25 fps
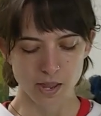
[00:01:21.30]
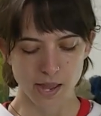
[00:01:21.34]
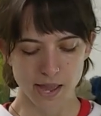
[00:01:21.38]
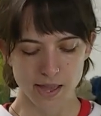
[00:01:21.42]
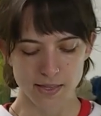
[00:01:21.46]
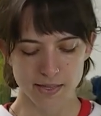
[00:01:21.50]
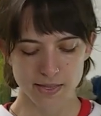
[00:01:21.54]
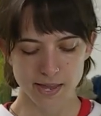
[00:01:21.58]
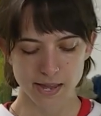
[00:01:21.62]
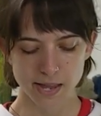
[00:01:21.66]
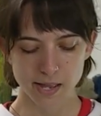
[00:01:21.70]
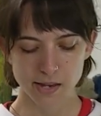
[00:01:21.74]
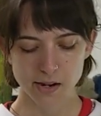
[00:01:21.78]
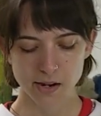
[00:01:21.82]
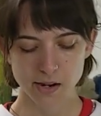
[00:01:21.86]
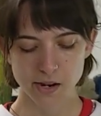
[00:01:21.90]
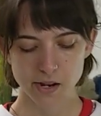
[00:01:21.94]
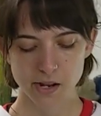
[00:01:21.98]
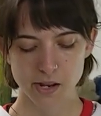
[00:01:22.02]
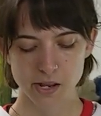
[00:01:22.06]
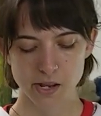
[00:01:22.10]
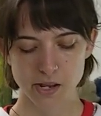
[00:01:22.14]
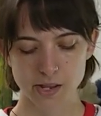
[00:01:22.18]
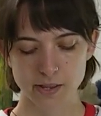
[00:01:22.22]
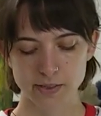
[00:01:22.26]
And then
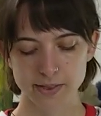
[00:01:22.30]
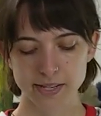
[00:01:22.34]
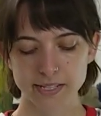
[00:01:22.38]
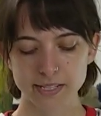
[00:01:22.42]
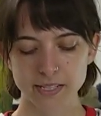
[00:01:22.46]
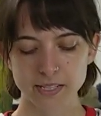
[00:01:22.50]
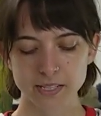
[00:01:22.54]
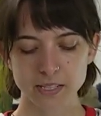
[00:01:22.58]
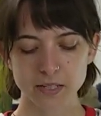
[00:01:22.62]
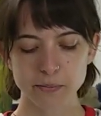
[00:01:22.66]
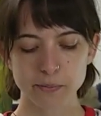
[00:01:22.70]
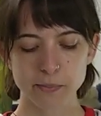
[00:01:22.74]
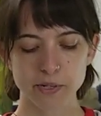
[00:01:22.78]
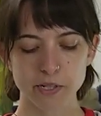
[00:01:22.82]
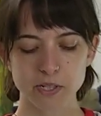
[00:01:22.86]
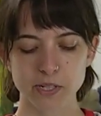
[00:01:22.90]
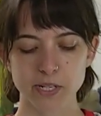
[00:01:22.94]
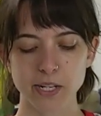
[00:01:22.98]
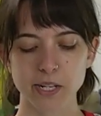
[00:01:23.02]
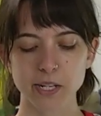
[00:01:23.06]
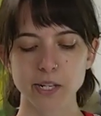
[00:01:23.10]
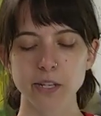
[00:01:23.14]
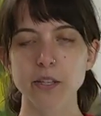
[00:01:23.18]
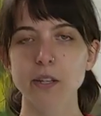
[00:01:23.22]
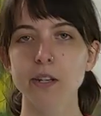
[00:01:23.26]
this is a
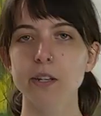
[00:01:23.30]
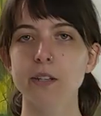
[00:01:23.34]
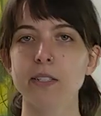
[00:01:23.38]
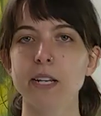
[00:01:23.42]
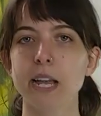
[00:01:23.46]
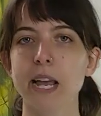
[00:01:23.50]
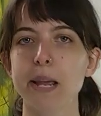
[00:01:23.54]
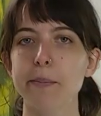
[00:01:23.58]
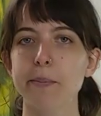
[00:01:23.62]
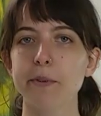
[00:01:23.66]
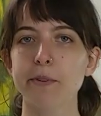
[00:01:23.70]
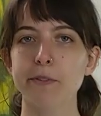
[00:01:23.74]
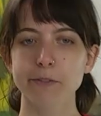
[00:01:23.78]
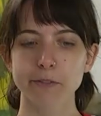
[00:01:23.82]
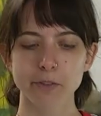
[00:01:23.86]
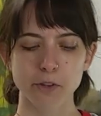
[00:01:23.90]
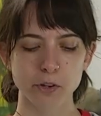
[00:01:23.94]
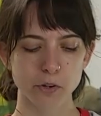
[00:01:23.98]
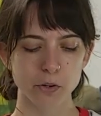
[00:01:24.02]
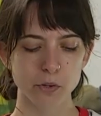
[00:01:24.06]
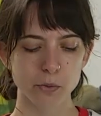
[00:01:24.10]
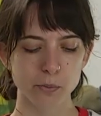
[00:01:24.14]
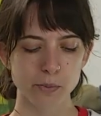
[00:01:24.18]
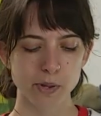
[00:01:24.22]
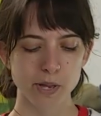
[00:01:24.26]
particular type of
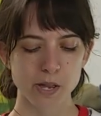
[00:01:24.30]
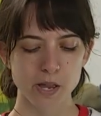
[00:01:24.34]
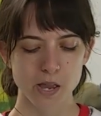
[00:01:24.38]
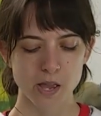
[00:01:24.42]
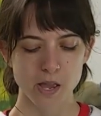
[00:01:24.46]
loom